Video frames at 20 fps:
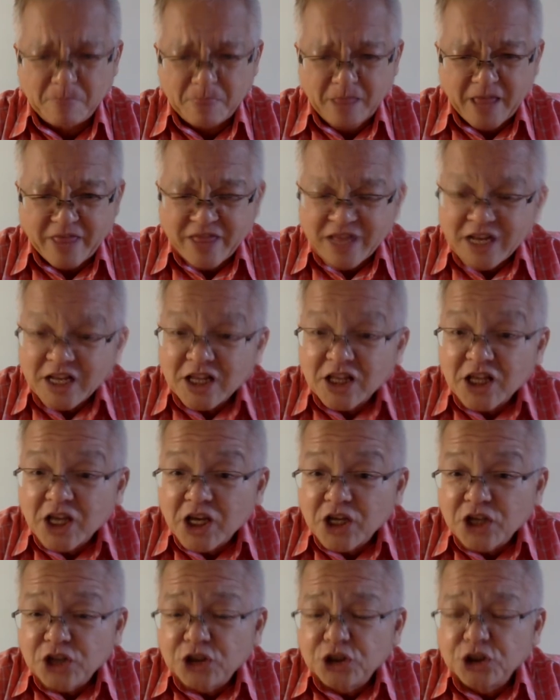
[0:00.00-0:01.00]
Another
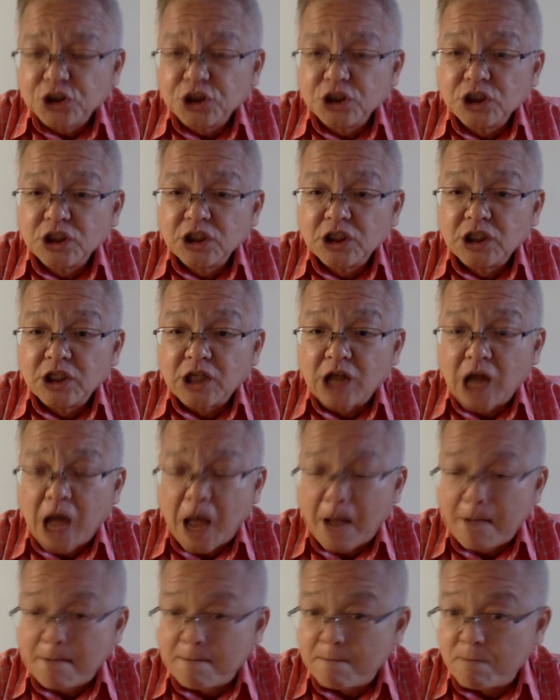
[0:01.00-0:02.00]
dish,
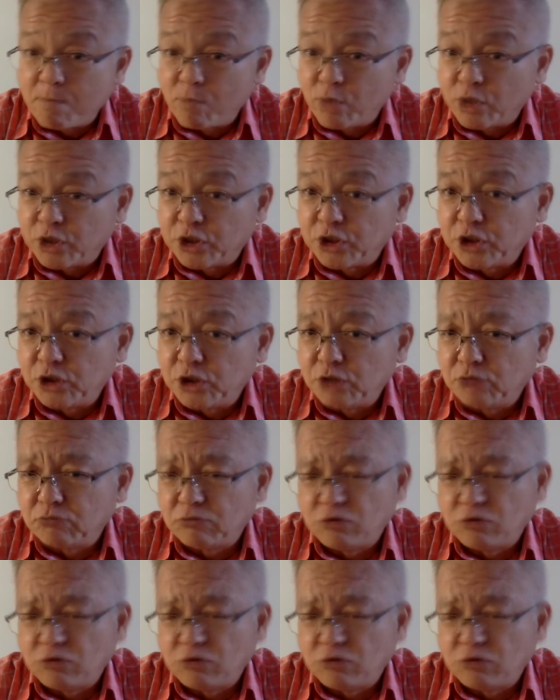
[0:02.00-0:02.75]
which